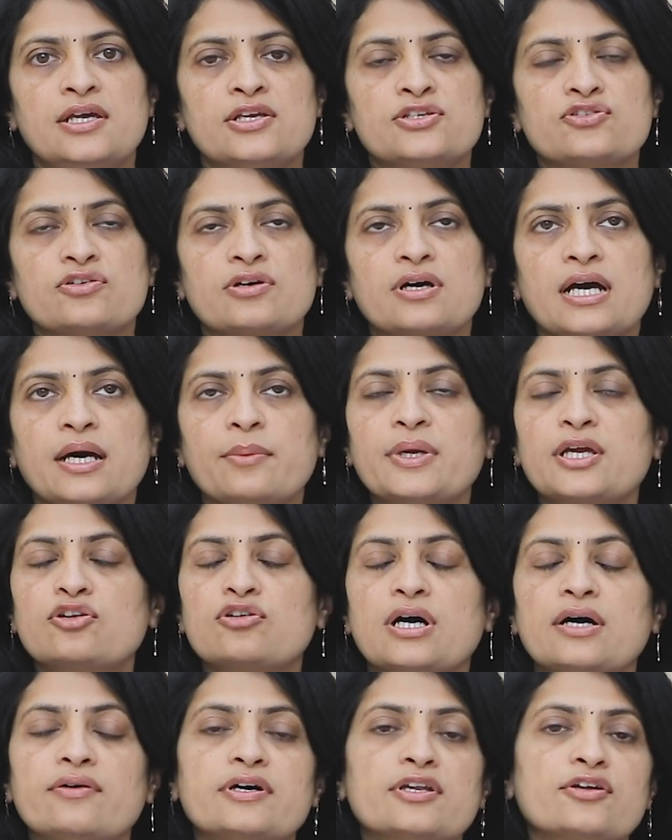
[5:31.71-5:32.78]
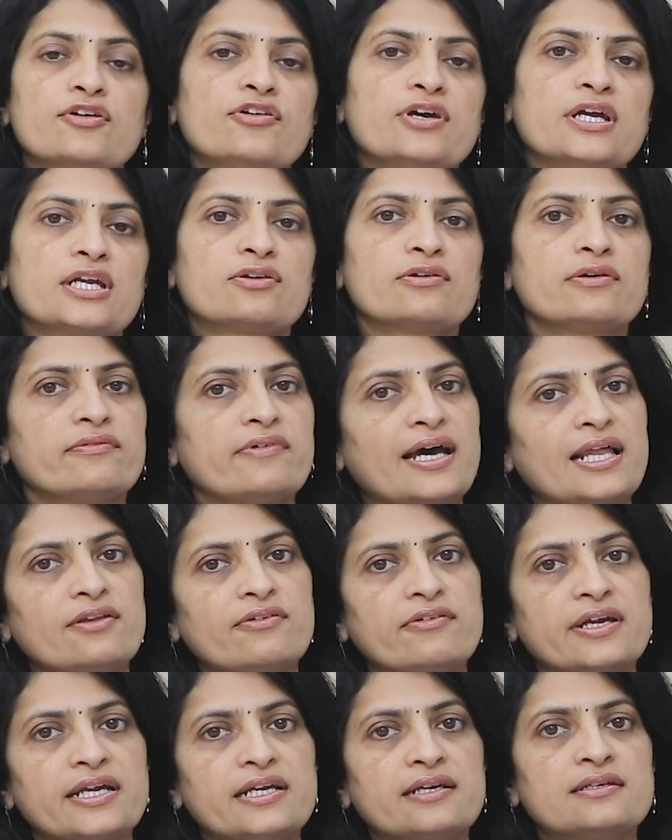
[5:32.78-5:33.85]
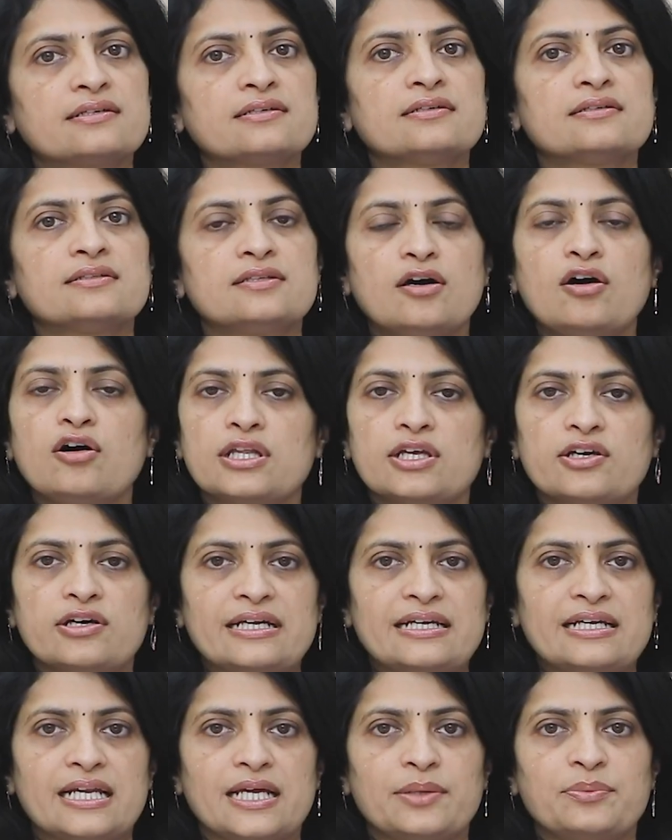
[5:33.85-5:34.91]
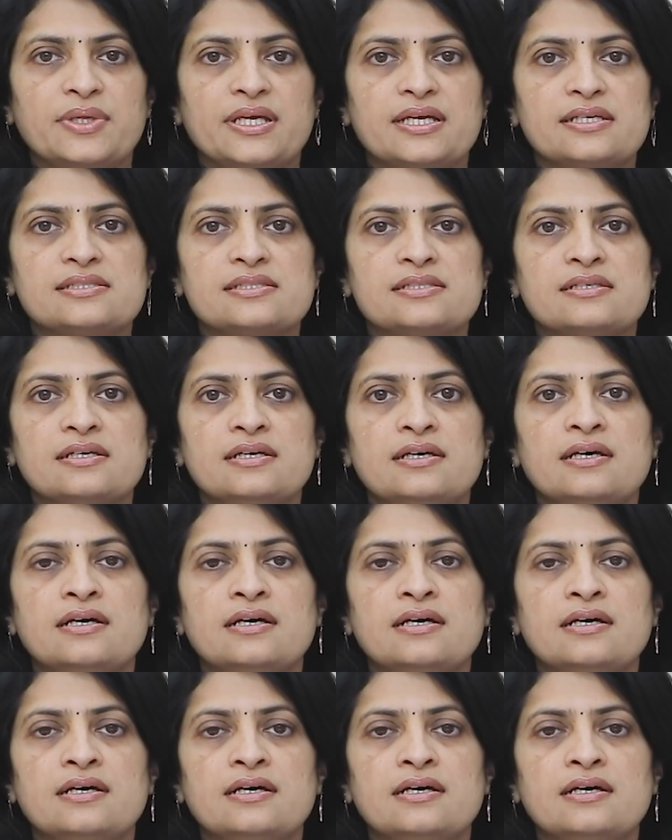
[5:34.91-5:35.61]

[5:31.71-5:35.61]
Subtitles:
So coming to how are we going to evaluate the oligohydramnios?